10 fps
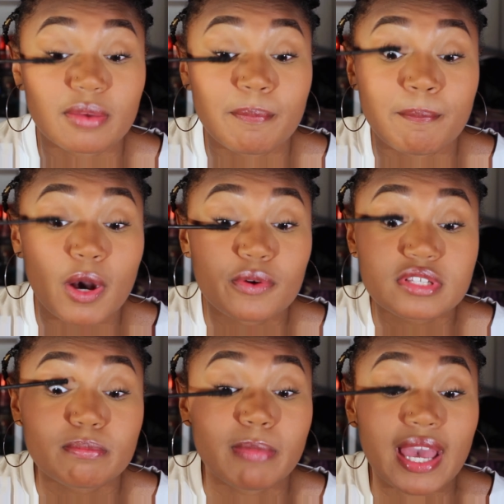the
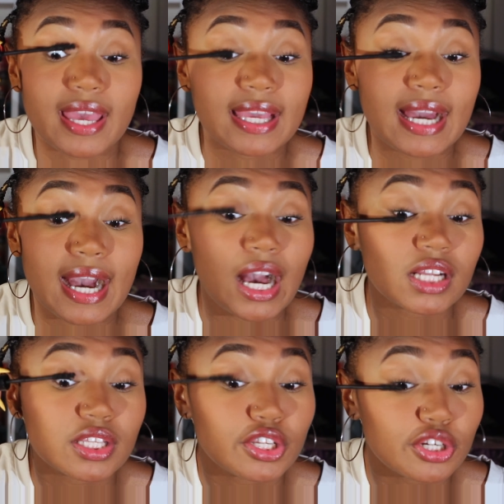most bang
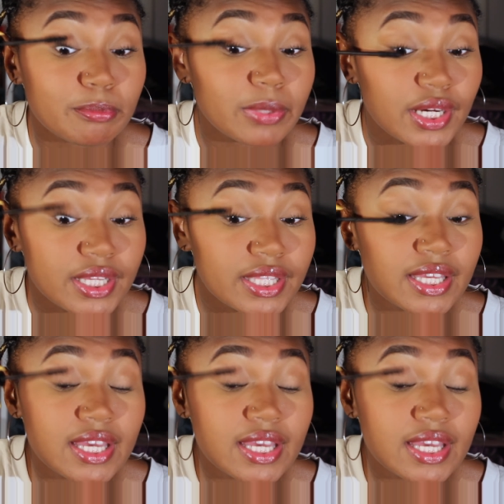out of your buck